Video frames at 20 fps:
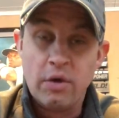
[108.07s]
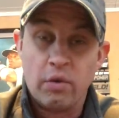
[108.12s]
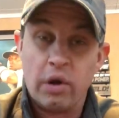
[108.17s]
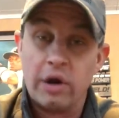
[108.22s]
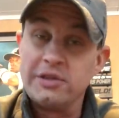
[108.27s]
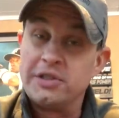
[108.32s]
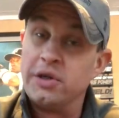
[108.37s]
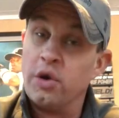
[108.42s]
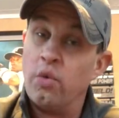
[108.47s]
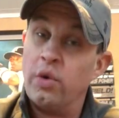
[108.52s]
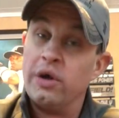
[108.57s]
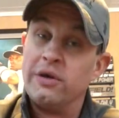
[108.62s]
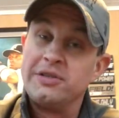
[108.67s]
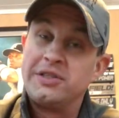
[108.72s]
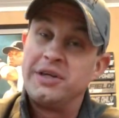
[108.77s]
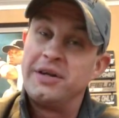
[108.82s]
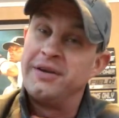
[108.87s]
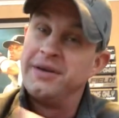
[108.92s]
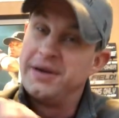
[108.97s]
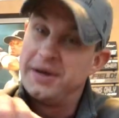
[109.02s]
Russell
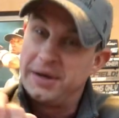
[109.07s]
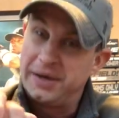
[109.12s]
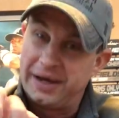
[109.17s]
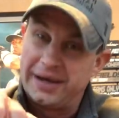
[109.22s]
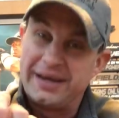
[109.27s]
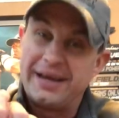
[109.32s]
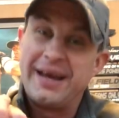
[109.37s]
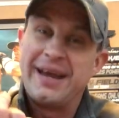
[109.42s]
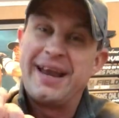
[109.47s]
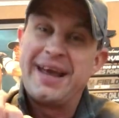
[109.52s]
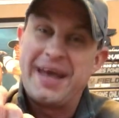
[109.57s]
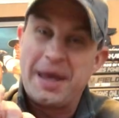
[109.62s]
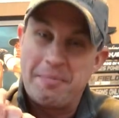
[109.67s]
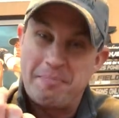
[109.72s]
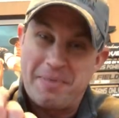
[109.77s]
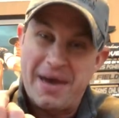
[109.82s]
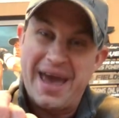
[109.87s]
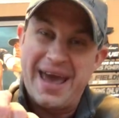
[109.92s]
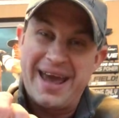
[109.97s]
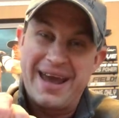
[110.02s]
Wilson, he's going to
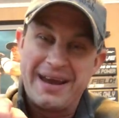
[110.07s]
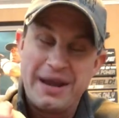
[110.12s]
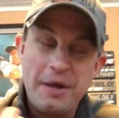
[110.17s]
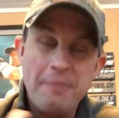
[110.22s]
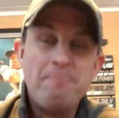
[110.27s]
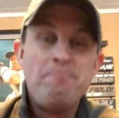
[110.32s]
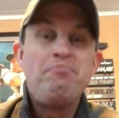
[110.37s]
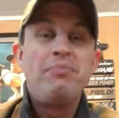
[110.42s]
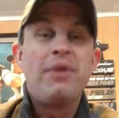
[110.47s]
get paid.